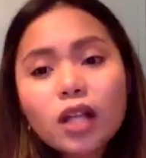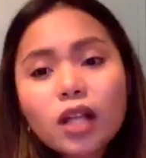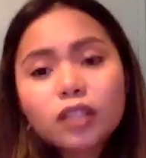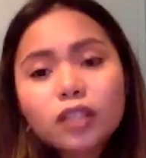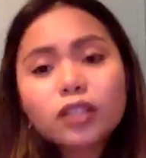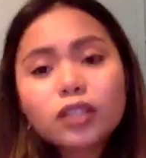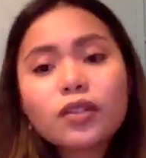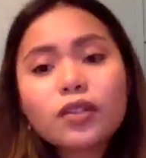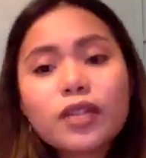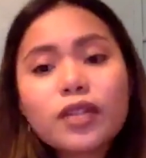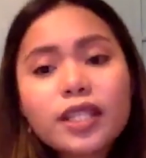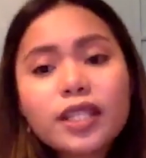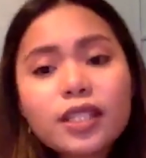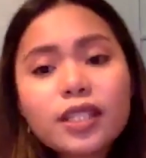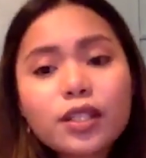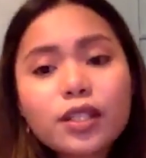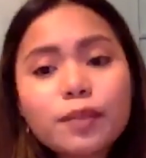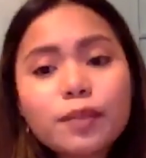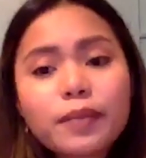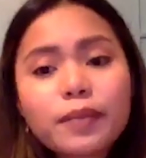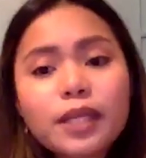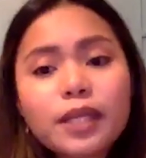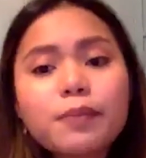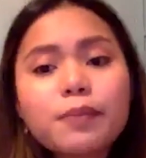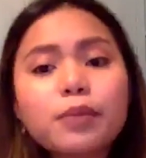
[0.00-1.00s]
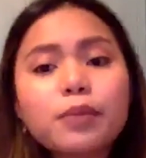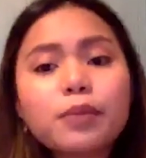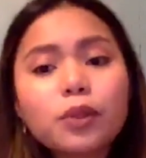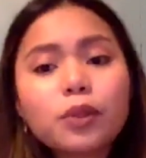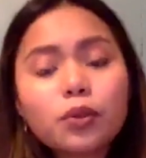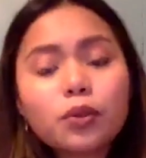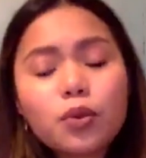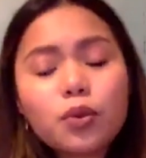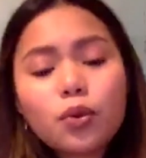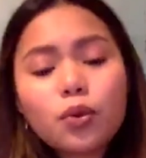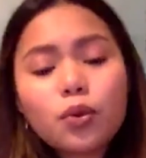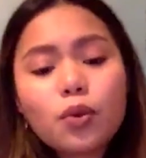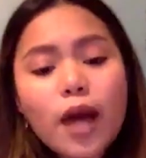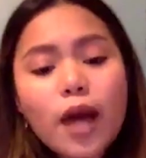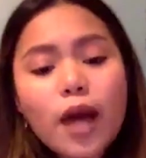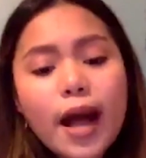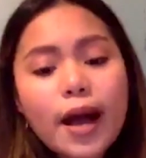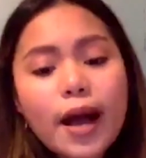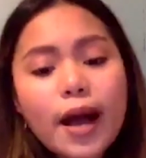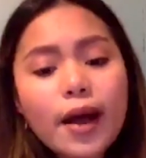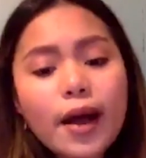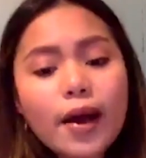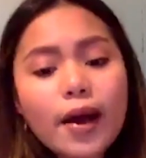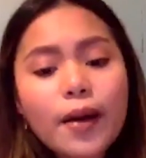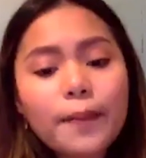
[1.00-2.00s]
So these are people who
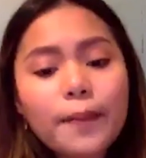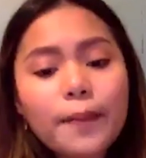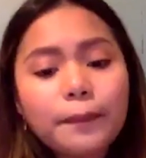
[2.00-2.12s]
have,